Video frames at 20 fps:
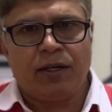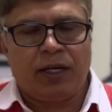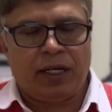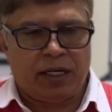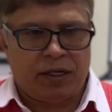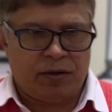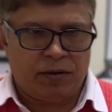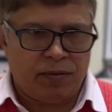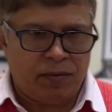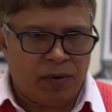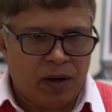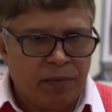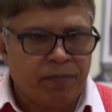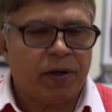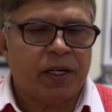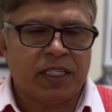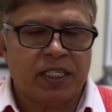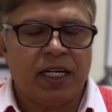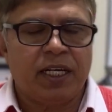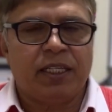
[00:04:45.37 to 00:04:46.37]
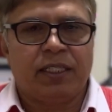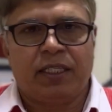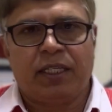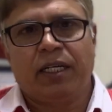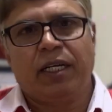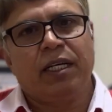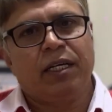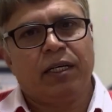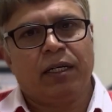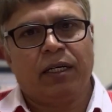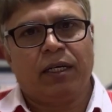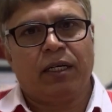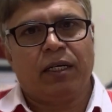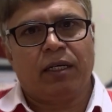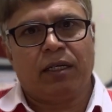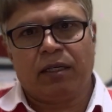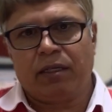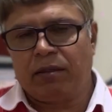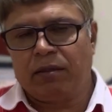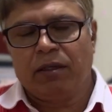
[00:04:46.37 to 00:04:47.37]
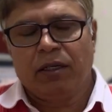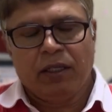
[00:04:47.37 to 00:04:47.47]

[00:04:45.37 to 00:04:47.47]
and 1%